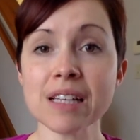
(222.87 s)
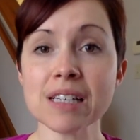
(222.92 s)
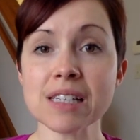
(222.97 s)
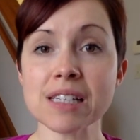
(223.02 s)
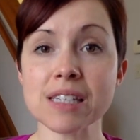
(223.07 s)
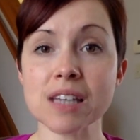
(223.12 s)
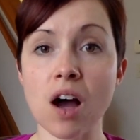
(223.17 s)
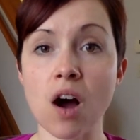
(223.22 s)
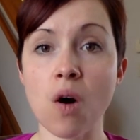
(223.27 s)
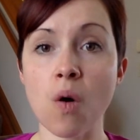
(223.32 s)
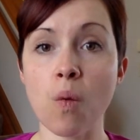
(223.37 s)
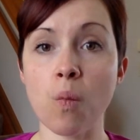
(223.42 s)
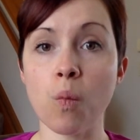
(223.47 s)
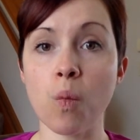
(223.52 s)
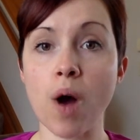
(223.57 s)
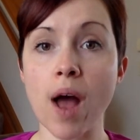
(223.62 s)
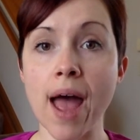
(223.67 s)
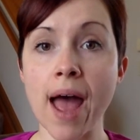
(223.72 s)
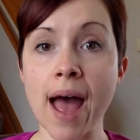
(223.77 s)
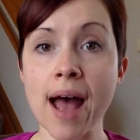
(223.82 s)
So
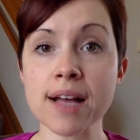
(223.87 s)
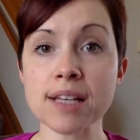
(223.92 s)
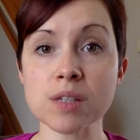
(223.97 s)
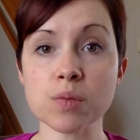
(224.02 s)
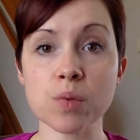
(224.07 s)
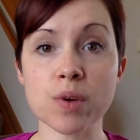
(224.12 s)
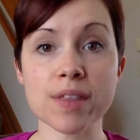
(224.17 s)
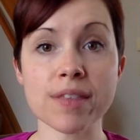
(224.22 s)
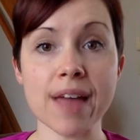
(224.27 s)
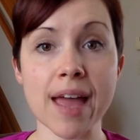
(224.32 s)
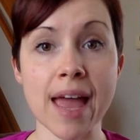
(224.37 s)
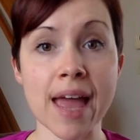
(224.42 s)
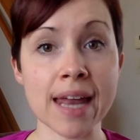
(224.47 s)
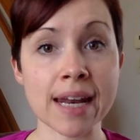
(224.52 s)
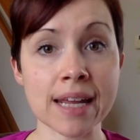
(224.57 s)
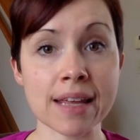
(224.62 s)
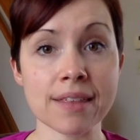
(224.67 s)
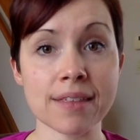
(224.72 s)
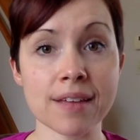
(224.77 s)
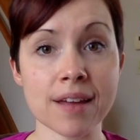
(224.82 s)
as with
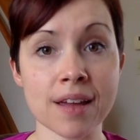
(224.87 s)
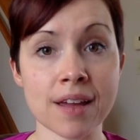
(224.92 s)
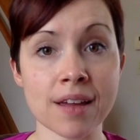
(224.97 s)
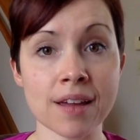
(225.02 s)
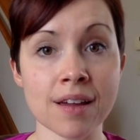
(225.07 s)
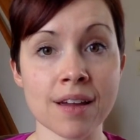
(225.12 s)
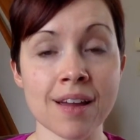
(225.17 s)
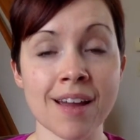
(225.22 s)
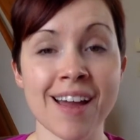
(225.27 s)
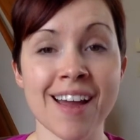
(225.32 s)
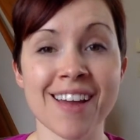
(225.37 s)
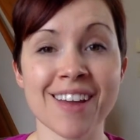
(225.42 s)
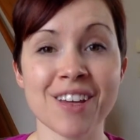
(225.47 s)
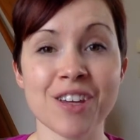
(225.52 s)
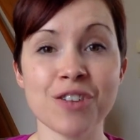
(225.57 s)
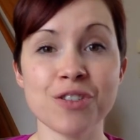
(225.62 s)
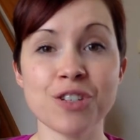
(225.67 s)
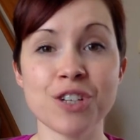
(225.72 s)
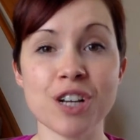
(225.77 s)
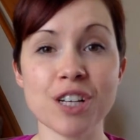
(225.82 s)
anything,
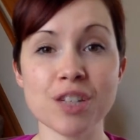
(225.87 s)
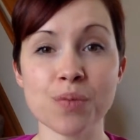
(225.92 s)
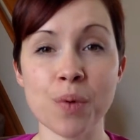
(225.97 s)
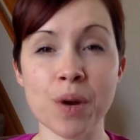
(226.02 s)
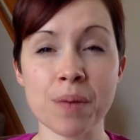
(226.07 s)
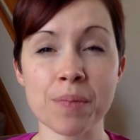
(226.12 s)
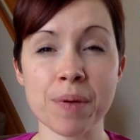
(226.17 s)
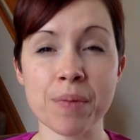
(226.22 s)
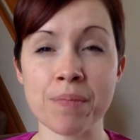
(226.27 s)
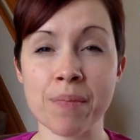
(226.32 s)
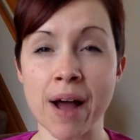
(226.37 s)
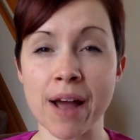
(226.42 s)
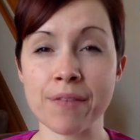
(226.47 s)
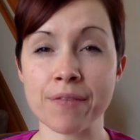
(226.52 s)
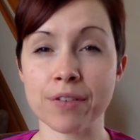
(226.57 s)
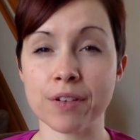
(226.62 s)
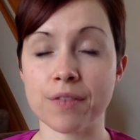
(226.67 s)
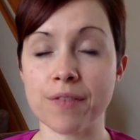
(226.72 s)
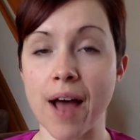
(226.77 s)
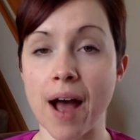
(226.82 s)
you just want to be
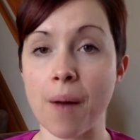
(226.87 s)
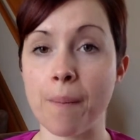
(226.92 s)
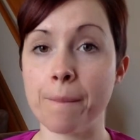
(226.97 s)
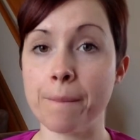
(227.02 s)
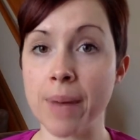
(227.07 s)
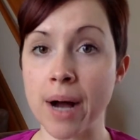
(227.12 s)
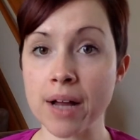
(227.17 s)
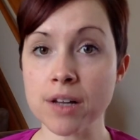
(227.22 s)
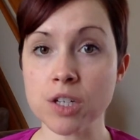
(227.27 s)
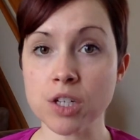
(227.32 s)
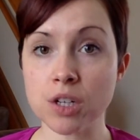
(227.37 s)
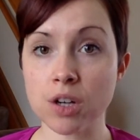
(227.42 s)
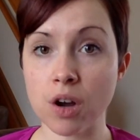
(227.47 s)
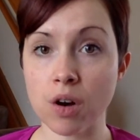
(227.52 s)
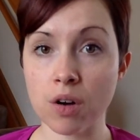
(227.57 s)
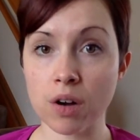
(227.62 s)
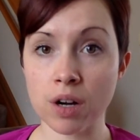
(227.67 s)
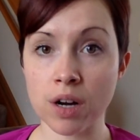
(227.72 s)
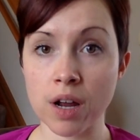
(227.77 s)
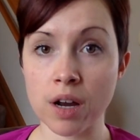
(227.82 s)
mindful of how much
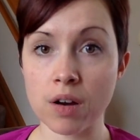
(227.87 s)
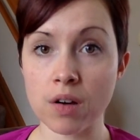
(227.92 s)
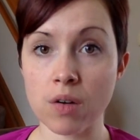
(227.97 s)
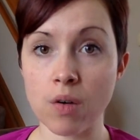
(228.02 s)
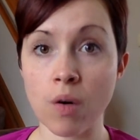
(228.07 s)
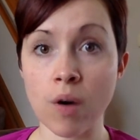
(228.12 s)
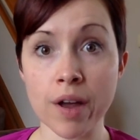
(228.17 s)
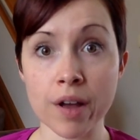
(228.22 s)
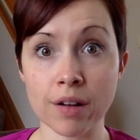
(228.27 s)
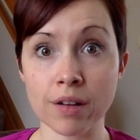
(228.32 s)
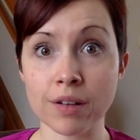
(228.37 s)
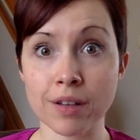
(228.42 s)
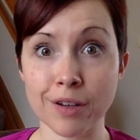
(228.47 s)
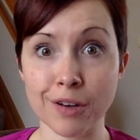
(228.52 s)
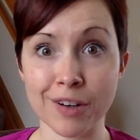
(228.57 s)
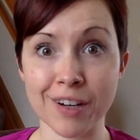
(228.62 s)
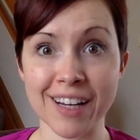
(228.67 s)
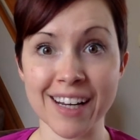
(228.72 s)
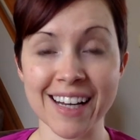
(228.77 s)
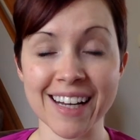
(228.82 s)
coconut oil
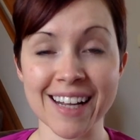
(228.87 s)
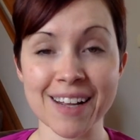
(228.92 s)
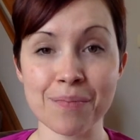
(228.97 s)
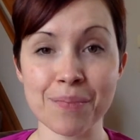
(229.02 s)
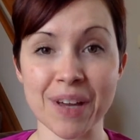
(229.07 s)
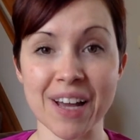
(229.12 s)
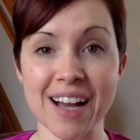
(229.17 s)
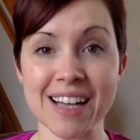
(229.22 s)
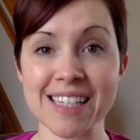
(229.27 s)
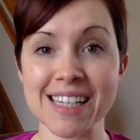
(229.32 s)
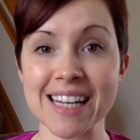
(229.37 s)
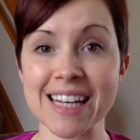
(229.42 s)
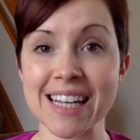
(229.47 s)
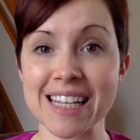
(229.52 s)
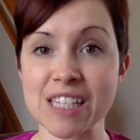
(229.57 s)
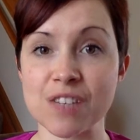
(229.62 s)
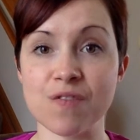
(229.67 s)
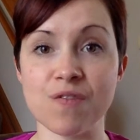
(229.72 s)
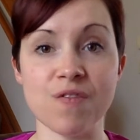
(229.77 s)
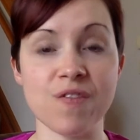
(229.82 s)
you're eating because it
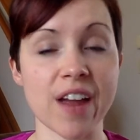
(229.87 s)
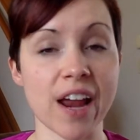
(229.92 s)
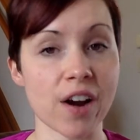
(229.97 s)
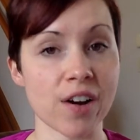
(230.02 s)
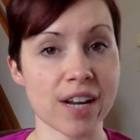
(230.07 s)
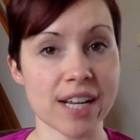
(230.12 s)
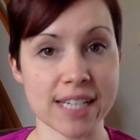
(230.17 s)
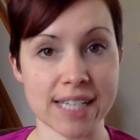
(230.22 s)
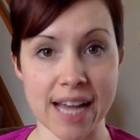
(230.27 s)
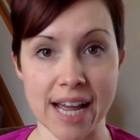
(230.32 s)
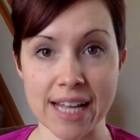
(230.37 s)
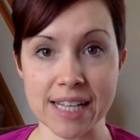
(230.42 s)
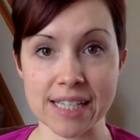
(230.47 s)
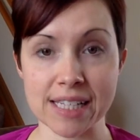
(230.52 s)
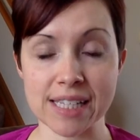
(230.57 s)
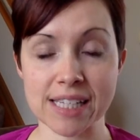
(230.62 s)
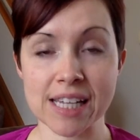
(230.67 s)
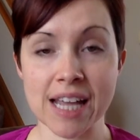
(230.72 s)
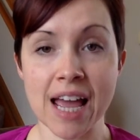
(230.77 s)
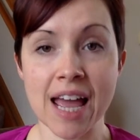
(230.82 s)
is very
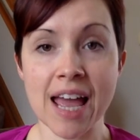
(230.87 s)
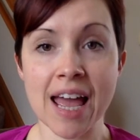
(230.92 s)
dense.